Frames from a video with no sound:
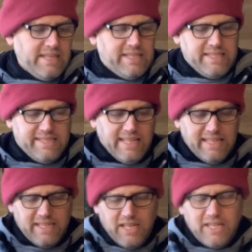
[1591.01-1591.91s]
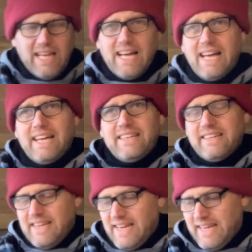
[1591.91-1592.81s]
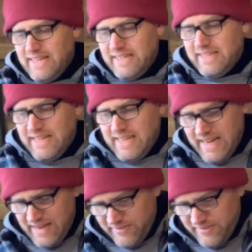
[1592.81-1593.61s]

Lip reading: to sell it online and have